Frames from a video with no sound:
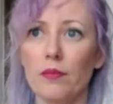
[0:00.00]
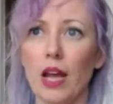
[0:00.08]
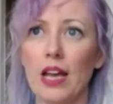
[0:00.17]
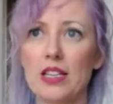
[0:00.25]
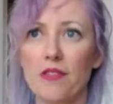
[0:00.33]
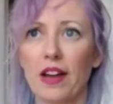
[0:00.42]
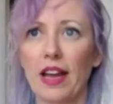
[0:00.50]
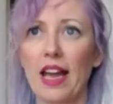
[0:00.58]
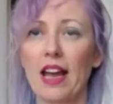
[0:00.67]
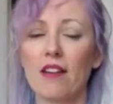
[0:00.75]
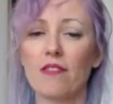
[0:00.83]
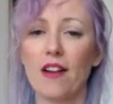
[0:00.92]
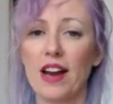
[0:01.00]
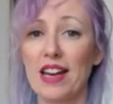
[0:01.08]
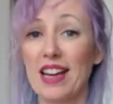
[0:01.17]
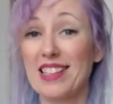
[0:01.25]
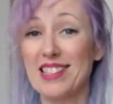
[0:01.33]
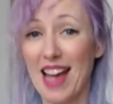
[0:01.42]
is if I can't find
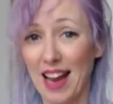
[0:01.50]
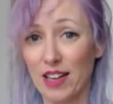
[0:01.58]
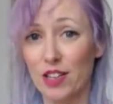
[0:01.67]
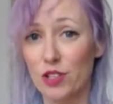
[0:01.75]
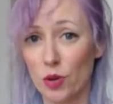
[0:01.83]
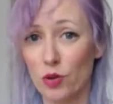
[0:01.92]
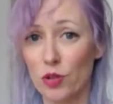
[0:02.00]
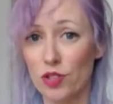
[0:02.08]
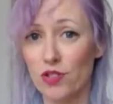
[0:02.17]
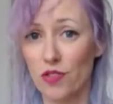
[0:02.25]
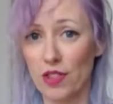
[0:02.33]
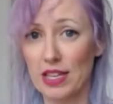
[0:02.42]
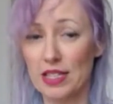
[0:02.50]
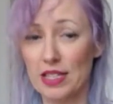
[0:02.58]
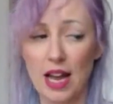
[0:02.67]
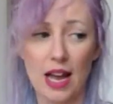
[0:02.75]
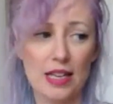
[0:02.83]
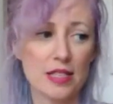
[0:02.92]
exact solds for these
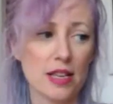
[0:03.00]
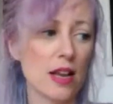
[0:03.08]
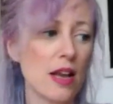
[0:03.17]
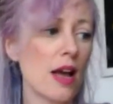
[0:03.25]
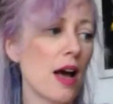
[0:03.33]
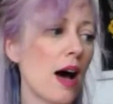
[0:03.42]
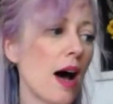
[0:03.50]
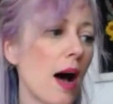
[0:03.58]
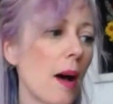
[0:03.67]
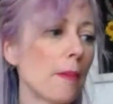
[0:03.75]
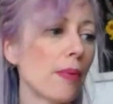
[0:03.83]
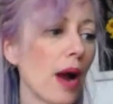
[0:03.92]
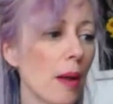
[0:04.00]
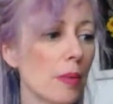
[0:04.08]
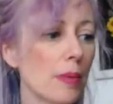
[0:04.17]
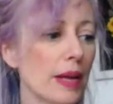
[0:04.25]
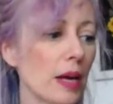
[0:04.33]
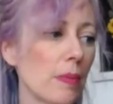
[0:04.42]
guys, I'm
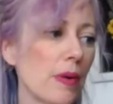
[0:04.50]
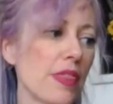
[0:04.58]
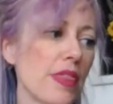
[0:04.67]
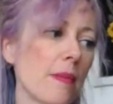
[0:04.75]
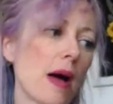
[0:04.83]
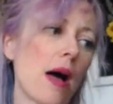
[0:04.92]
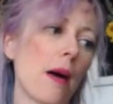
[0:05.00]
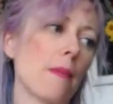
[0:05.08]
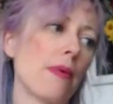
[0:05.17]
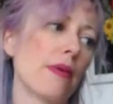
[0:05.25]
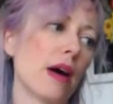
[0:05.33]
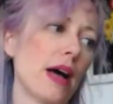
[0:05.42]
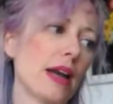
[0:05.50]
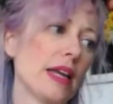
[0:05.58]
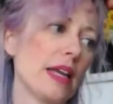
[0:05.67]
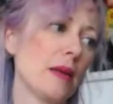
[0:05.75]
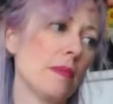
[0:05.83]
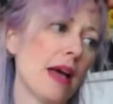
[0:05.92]
probably going to put them up on
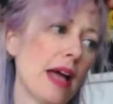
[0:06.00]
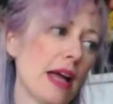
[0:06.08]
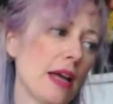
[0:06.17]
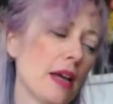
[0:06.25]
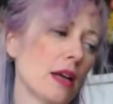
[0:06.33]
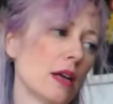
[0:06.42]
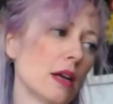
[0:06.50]
eBay,